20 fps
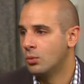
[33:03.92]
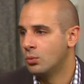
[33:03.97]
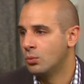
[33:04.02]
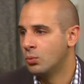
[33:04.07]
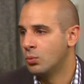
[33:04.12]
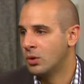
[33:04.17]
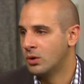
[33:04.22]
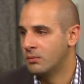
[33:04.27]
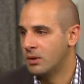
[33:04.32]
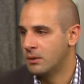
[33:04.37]

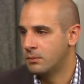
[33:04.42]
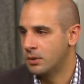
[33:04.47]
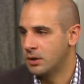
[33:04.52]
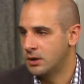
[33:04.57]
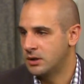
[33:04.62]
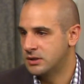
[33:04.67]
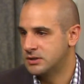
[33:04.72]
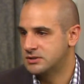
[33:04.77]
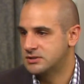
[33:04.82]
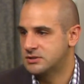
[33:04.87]
one of my
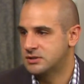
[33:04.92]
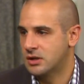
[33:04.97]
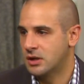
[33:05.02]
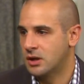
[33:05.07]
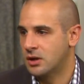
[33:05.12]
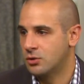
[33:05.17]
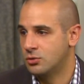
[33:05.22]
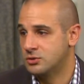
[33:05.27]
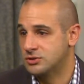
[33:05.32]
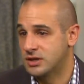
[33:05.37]
buddies
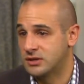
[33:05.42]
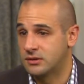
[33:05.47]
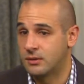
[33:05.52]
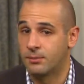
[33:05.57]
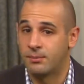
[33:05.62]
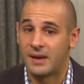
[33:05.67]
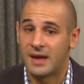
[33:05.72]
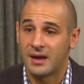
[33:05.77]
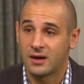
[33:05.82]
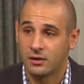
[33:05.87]
uh, who was at the
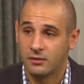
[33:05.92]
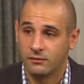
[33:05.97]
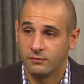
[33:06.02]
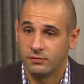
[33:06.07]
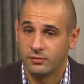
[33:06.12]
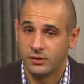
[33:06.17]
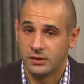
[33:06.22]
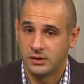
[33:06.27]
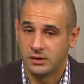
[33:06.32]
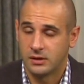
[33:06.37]
back of
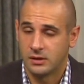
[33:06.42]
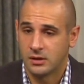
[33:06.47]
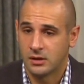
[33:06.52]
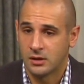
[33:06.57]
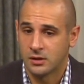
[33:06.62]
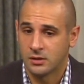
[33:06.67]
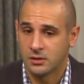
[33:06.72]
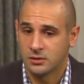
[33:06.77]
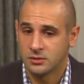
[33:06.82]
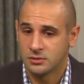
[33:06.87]
the
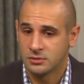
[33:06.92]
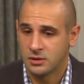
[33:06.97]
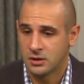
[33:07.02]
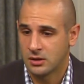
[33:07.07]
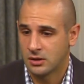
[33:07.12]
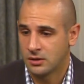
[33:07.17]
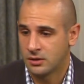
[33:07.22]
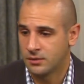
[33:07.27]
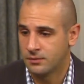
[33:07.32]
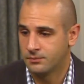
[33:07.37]
uh,
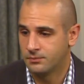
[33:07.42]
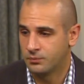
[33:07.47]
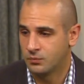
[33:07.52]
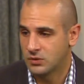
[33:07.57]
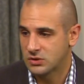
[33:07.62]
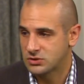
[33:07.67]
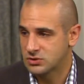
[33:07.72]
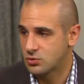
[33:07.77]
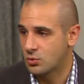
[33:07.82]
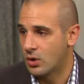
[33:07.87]
um,
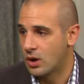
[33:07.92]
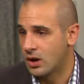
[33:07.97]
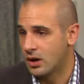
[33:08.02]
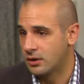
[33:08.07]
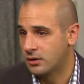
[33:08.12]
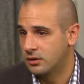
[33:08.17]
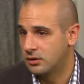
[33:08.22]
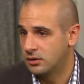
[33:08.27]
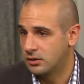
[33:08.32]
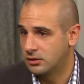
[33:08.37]

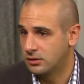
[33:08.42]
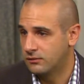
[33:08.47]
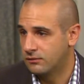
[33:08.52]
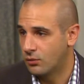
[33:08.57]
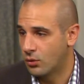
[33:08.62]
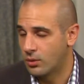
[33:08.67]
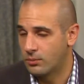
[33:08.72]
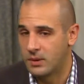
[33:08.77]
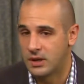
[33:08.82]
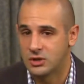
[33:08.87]
squad mm -hmm. in the mm-hmm.
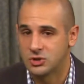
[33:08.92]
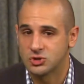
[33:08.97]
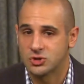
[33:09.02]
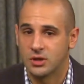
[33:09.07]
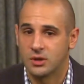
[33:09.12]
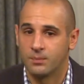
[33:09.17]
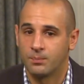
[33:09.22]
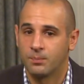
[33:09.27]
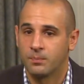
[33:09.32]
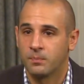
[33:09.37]

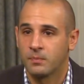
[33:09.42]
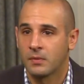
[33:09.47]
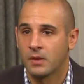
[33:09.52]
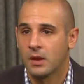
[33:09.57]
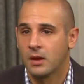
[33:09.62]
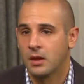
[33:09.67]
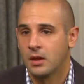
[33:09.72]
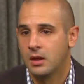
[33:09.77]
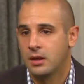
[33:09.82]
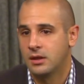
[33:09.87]
formation,
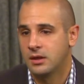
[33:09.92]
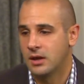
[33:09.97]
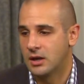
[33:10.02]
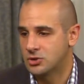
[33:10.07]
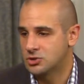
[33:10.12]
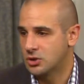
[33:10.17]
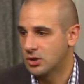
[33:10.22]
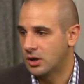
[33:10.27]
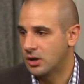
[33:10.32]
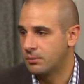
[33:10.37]
he
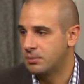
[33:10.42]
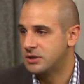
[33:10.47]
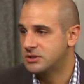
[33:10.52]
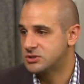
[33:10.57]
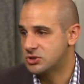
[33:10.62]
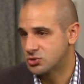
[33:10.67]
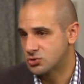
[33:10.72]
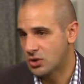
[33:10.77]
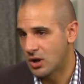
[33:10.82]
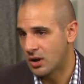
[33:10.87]
actually got a
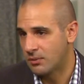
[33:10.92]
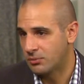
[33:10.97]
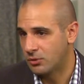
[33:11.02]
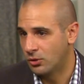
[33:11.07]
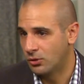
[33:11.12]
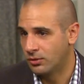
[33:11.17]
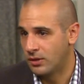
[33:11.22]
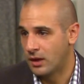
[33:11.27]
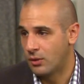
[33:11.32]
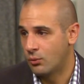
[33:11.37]
piece of
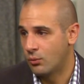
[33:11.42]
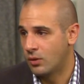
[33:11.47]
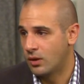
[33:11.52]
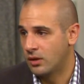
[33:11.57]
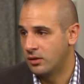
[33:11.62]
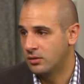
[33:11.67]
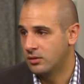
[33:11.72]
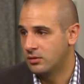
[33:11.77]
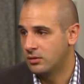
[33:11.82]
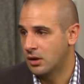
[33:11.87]
shrapnel that
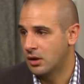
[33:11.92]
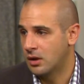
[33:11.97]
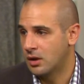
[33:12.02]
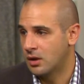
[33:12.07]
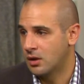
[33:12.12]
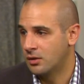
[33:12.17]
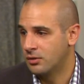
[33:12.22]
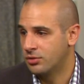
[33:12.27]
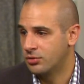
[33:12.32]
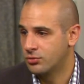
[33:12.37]
went
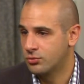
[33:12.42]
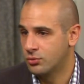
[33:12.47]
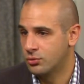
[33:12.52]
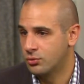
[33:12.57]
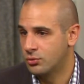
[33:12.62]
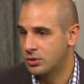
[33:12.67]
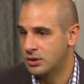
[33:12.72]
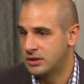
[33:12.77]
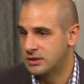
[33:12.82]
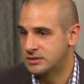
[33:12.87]
uh,
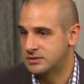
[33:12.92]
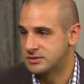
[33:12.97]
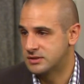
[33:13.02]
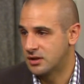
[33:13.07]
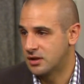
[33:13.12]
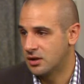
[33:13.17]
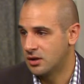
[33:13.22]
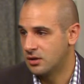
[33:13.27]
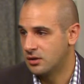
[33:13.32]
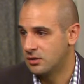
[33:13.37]
through his
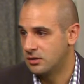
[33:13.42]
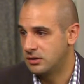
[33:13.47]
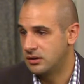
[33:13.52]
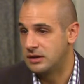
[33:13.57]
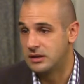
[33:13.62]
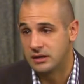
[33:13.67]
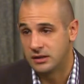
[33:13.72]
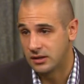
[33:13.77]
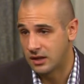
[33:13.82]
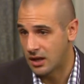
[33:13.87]
uh,
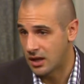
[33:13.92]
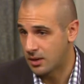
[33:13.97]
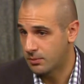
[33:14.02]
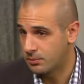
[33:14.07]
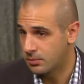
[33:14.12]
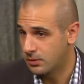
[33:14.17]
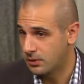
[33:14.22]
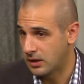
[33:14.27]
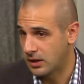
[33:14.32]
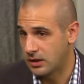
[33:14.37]
kneecap
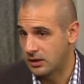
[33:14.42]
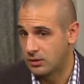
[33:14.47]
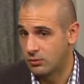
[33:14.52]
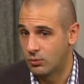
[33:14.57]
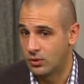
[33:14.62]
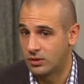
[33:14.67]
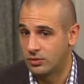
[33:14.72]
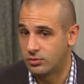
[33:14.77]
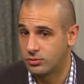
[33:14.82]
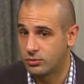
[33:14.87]
mm -hmm. and mm-hmm. it
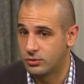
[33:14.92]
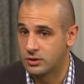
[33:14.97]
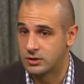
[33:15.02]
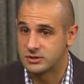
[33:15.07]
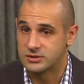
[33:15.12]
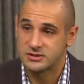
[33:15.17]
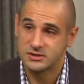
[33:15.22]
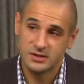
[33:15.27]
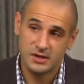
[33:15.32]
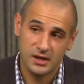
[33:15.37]
went through the
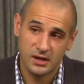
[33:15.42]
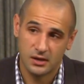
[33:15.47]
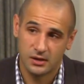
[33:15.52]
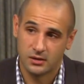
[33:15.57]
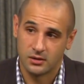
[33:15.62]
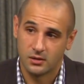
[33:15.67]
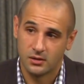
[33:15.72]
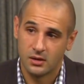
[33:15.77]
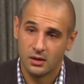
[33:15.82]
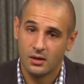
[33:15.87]

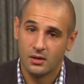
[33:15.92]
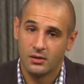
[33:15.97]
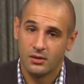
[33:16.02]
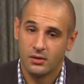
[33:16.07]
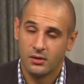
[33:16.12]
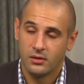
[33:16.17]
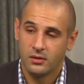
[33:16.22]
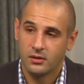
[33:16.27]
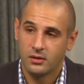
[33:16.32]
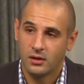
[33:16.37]
skin
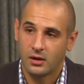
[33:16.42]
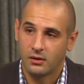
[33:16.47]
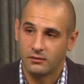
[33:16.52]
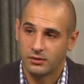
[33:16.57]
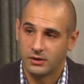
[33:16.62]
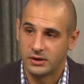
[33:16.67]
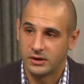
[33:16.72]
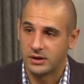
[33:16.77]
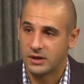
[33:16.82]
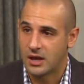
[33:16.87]
of
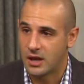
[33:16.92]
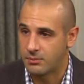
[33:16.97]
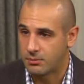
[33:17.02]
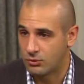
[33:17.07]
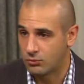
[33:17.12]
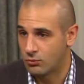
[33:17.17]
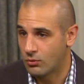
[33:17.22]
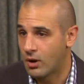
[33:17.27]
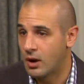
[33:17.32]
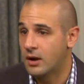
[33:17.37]
the kneecap
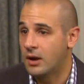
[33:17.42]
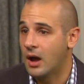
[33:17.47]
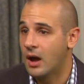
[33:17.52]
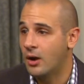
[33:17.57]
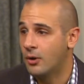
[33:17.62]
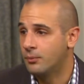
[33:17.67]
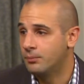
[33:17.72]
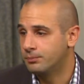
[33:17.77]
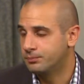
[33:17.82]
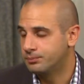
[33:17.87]
and right out.